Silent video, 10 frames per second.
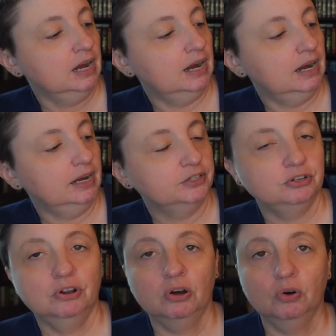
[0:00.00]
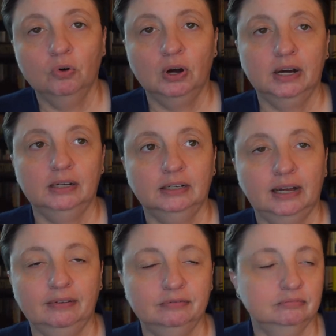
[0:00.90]
Uh, as you know,
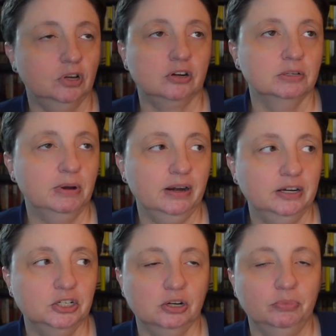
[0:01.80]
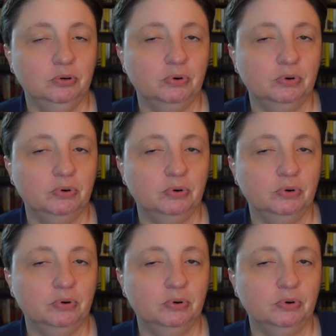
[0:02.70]
I've talked about H.W.